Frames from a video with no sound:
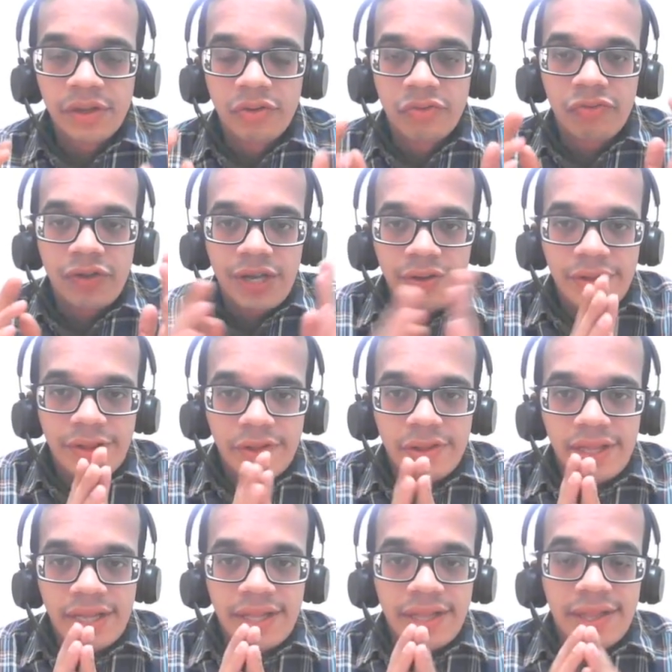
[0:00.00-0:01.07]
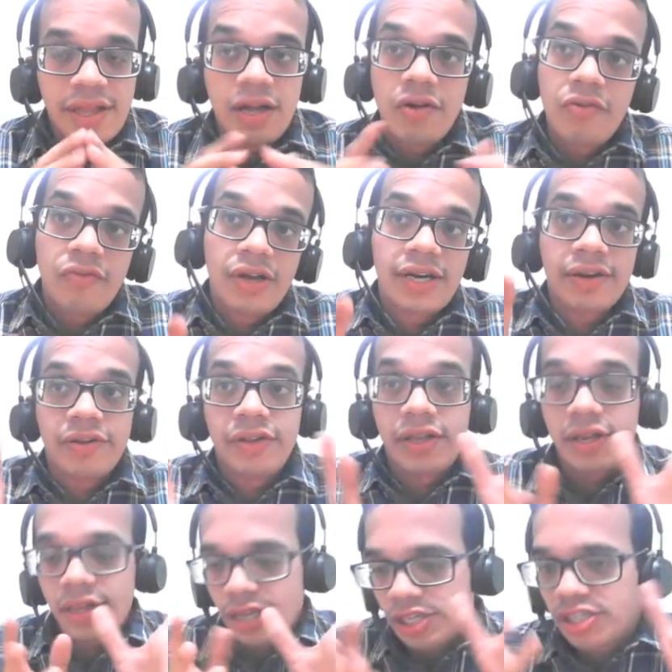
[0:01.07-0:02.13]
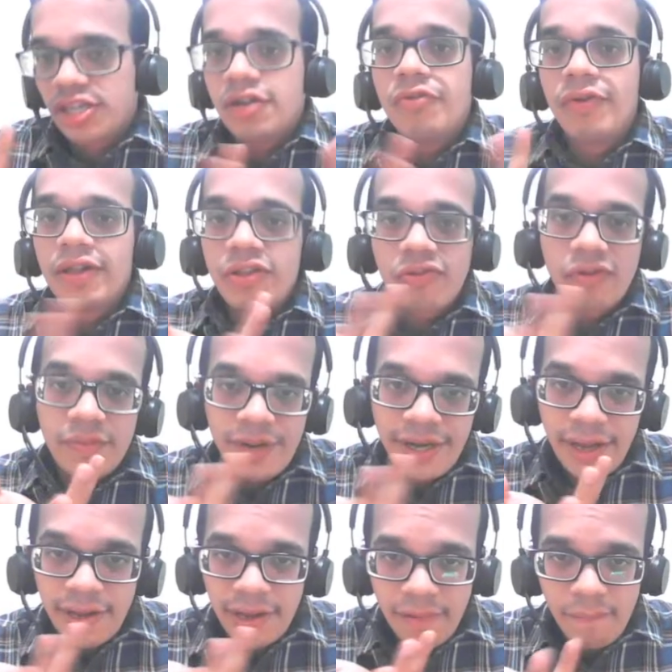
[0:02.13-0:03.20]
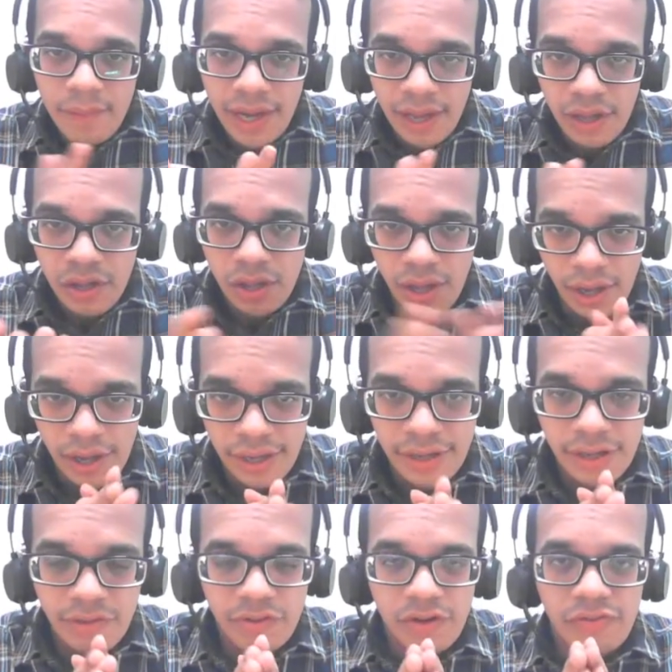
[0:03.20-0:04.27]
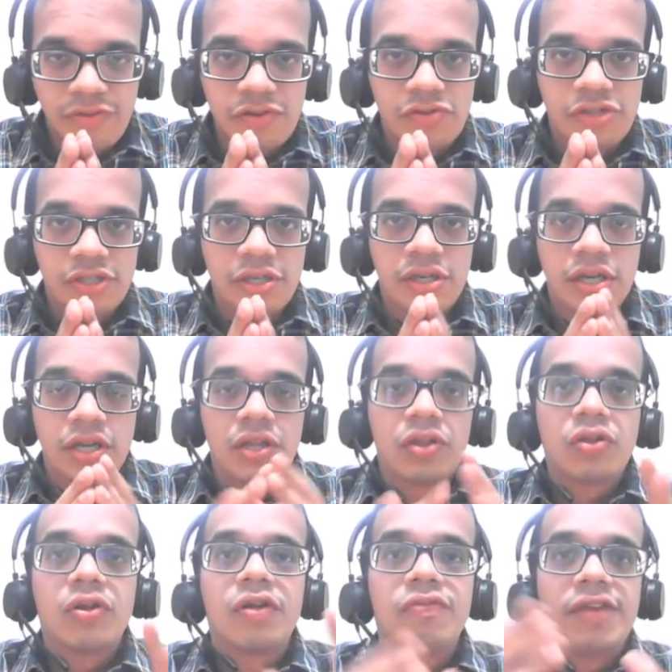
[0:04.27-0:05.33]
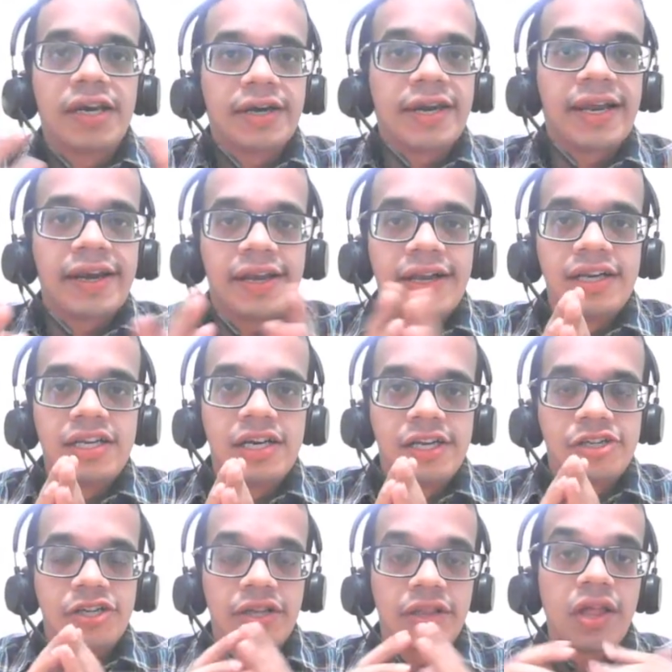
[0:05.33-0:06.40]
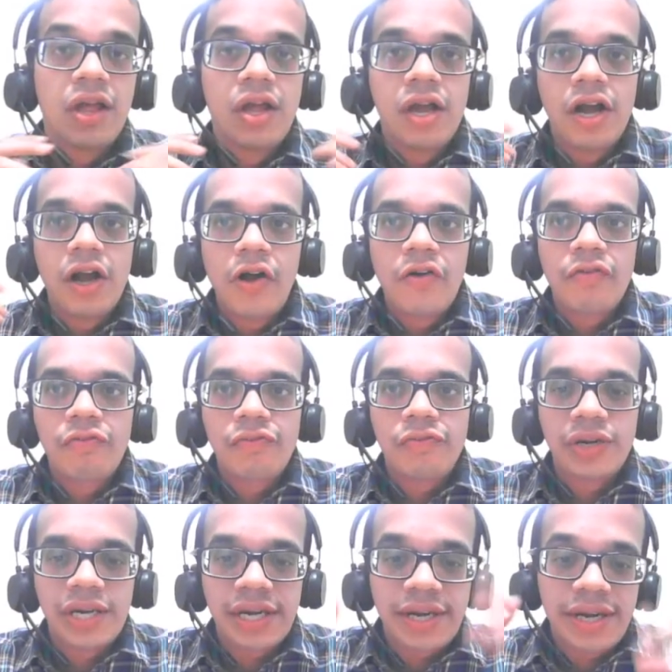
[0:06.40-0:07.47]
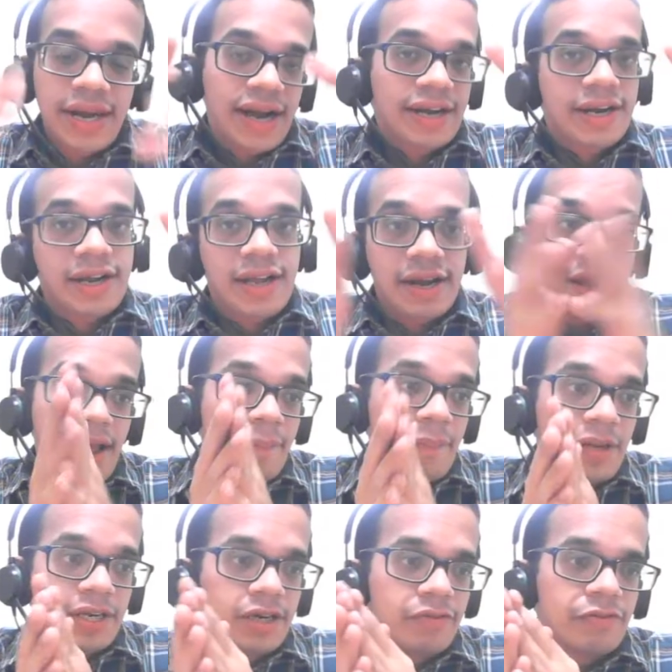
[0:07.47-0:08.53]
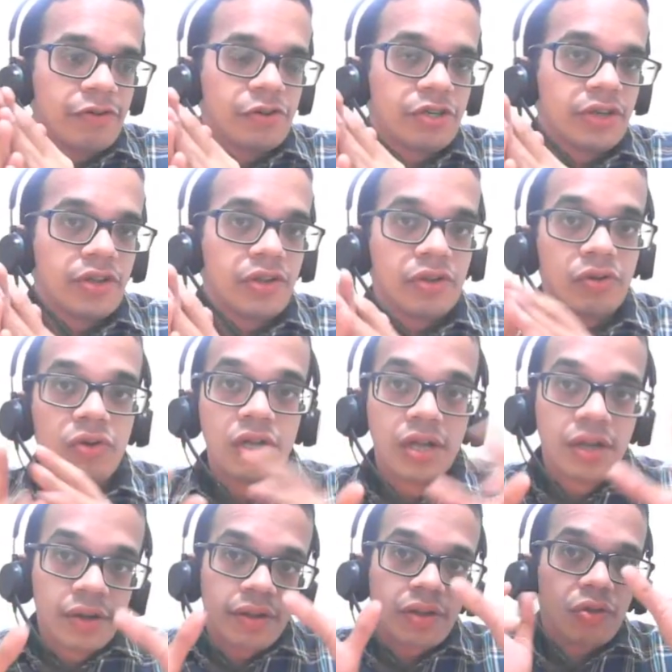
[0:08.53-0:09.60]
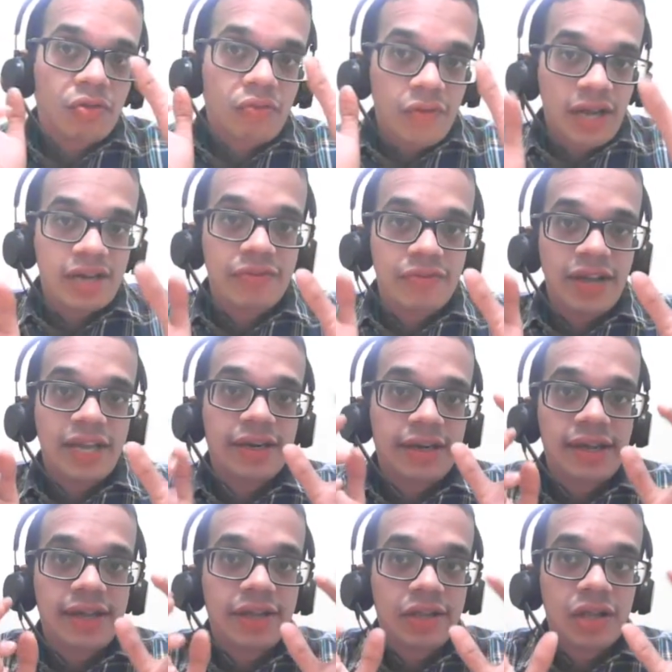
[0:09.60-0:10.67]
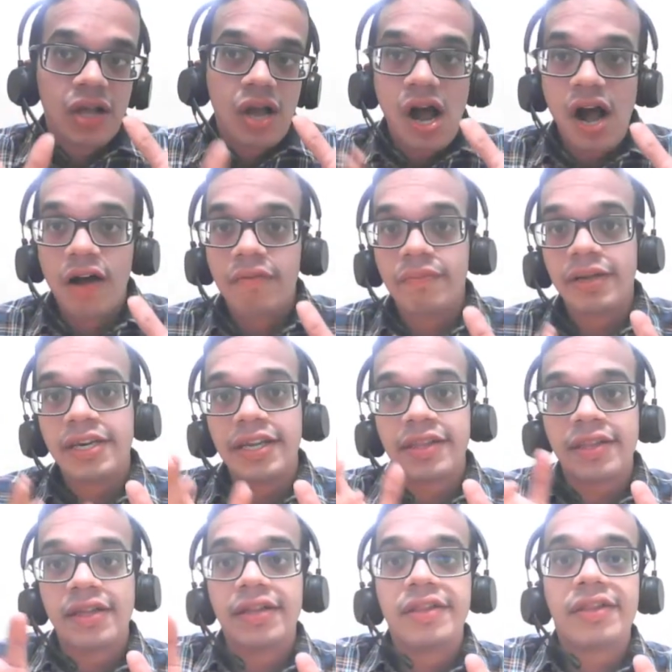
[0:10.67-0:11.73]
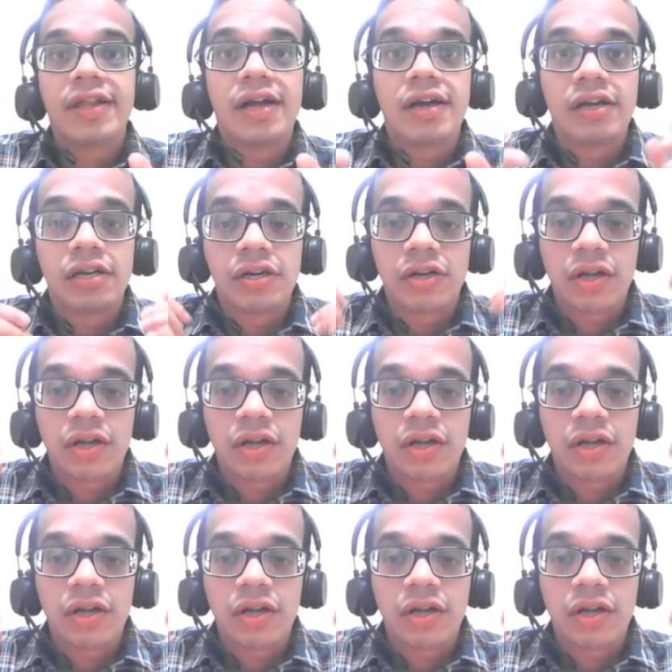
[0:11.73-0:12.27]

We also sales whether such events will be taking place in the future. So if there are technical glitches, if, that can happen in the future also. So when we analyze how many sales are